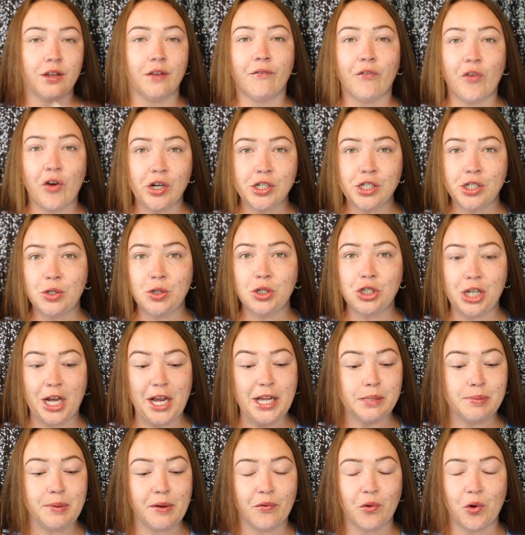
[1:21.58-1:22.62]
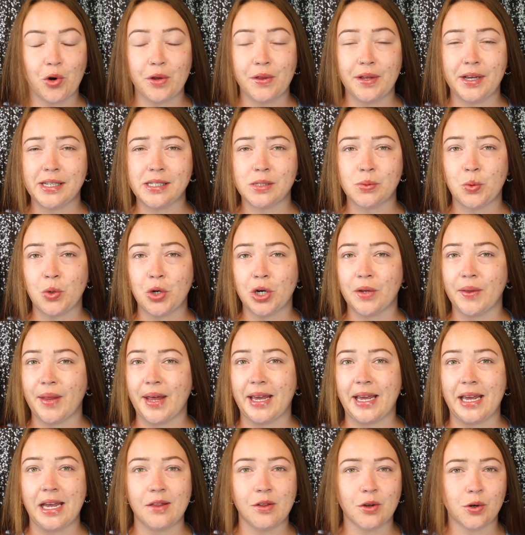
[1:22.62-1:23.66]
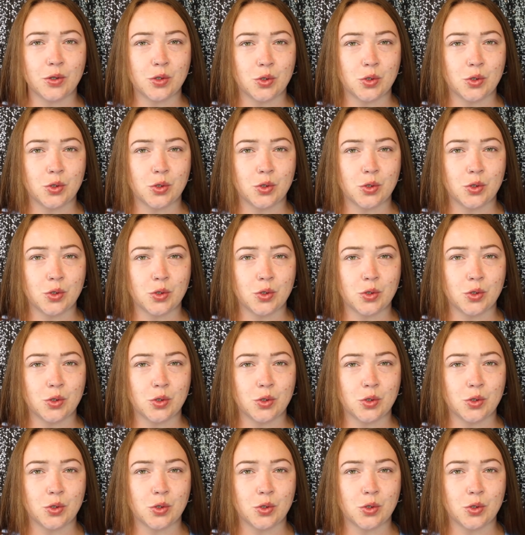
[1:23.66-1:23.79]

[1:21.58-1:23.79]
first 2 shades before this were like either